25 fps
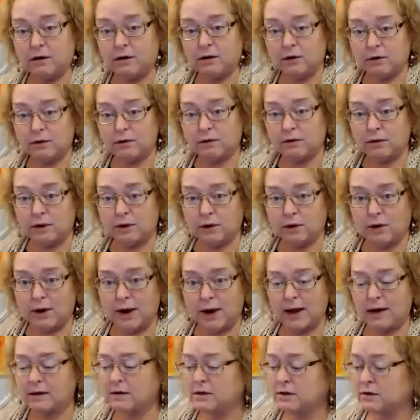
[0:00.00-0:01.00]
your
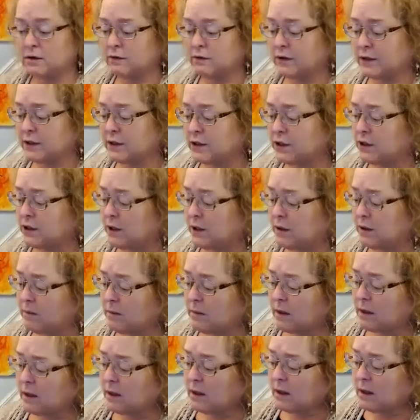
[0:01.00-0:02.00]
house of friendship,
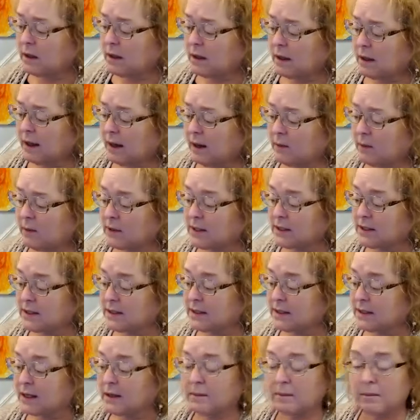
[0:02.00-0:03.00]
with the
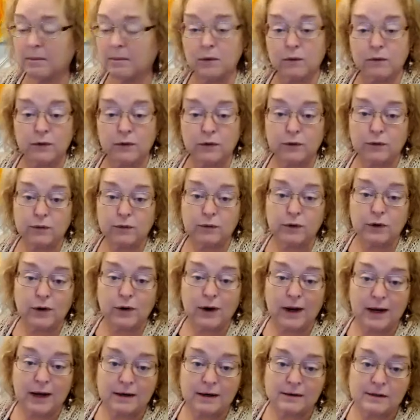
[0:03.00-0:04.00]
sun moving through your
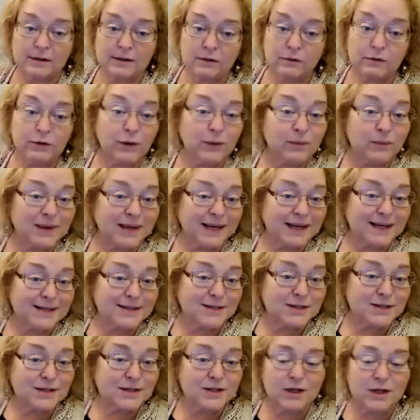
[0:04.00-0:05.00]
house of
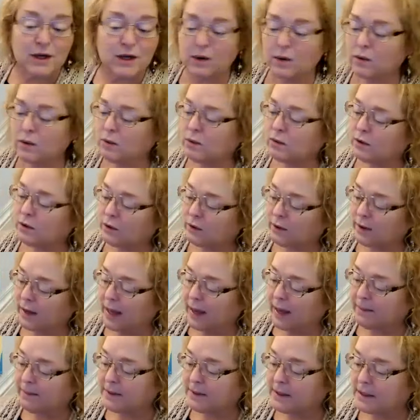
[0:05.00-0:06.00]
romance. So there
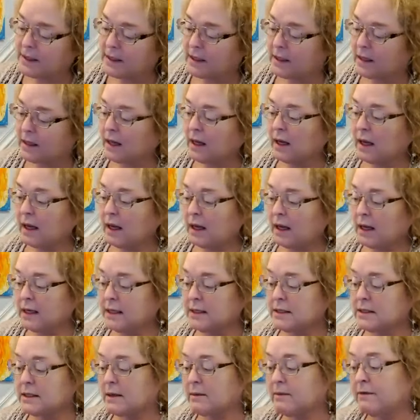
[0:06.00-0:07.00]
can be
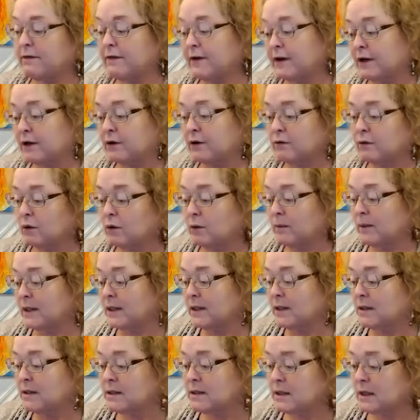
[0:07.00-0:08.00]
some fun and
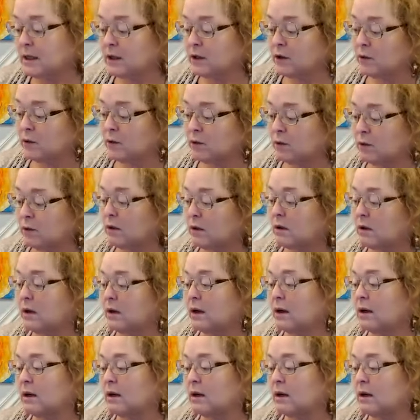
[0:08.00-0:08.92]
romance in your